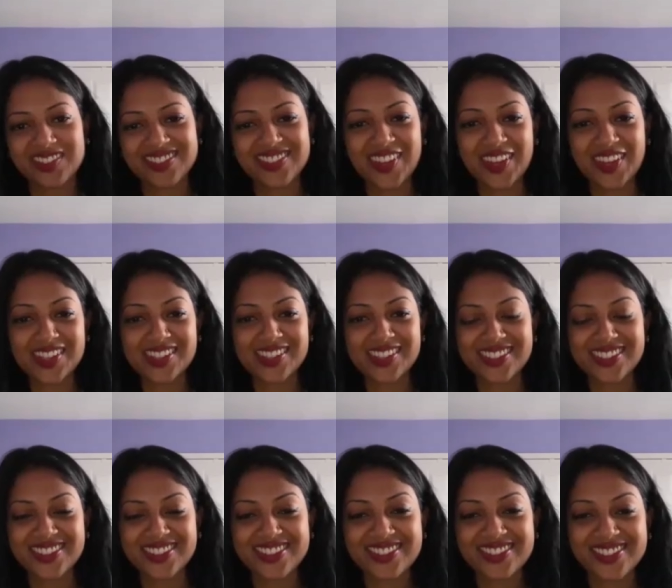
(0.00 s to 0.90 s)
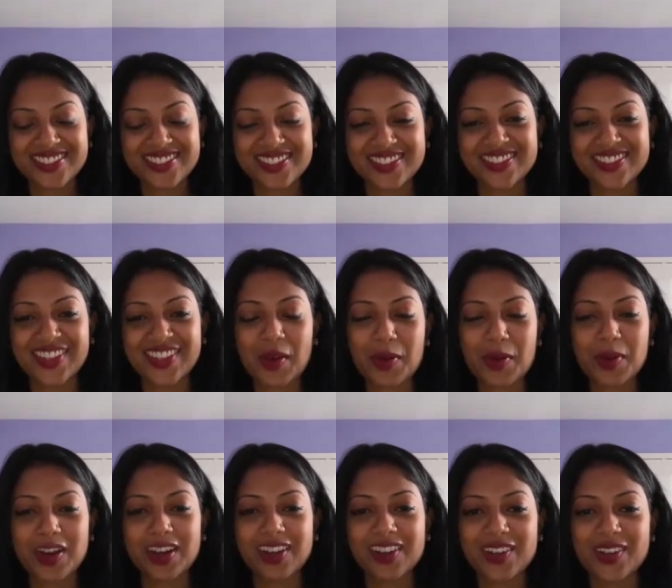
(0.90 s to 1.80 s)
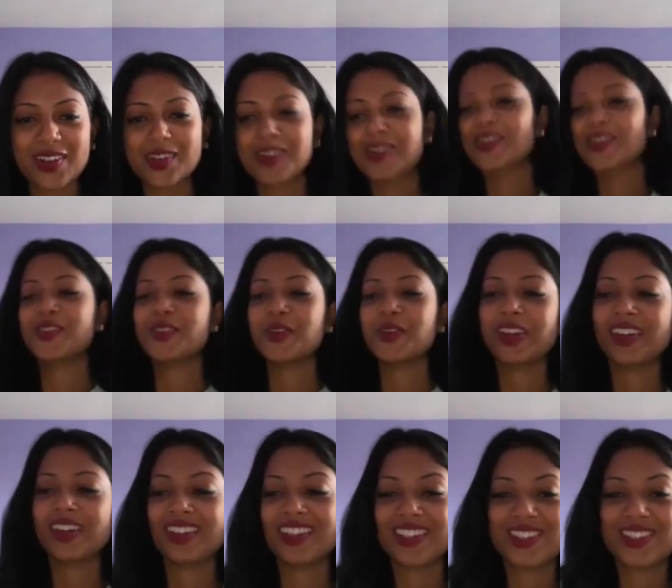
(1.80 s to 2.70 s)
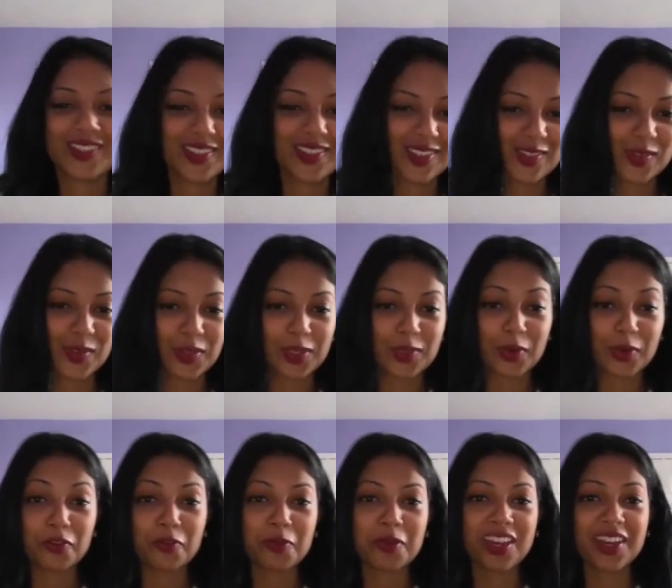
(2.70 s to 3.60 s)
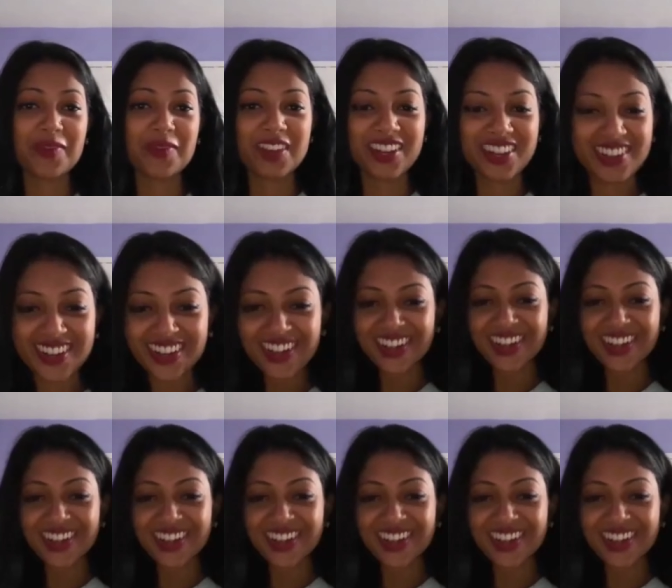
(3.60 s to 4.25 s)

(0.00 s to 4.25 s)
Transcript: nice. Now I want alcohol. I'm just joking. It's only 12 here.